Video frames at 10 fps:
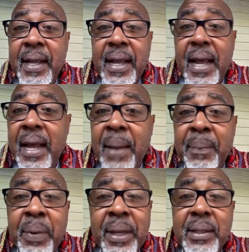and I
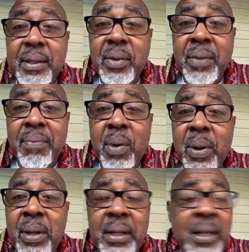bring it to a
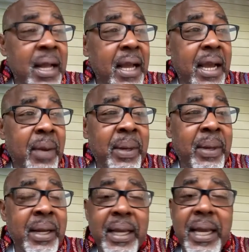boil, and when
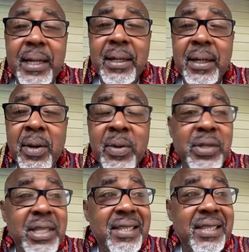the kettle goes,
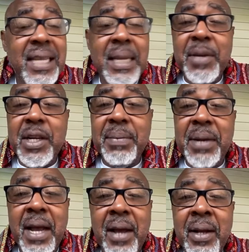the steam coming
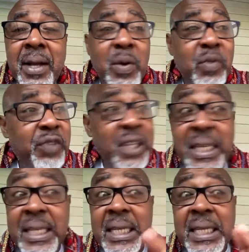out,
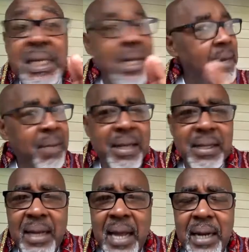makes
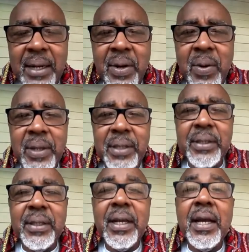a lot of noise.
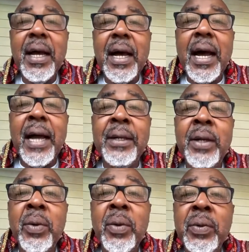I
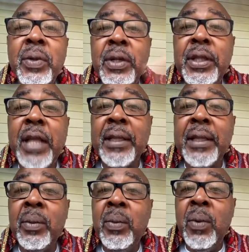know
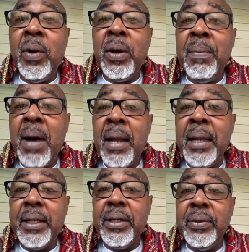the water
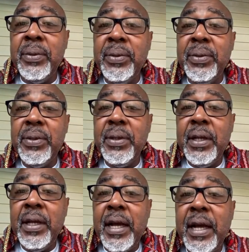molecules
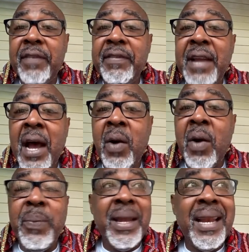have now
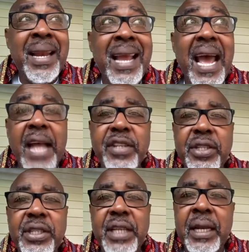been
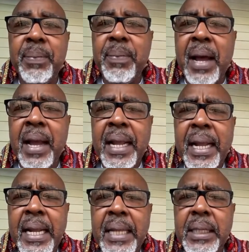agitated by heat.